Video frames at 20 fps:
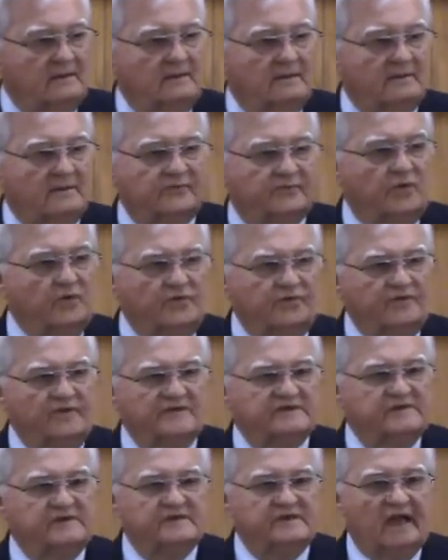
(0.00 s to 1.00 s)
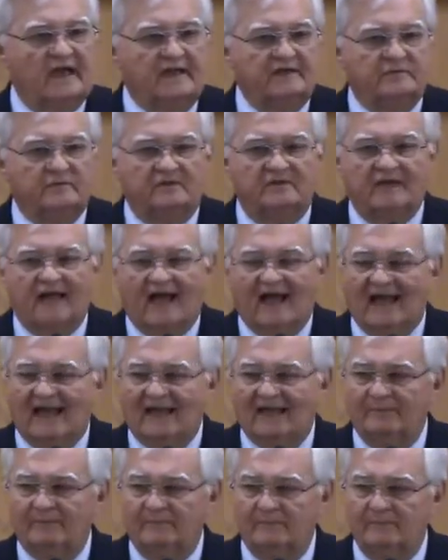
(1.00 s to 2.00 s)
Truth doesn't change with
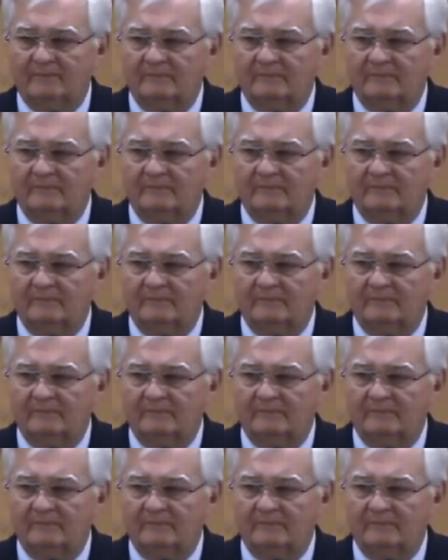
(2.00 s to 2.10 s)
time.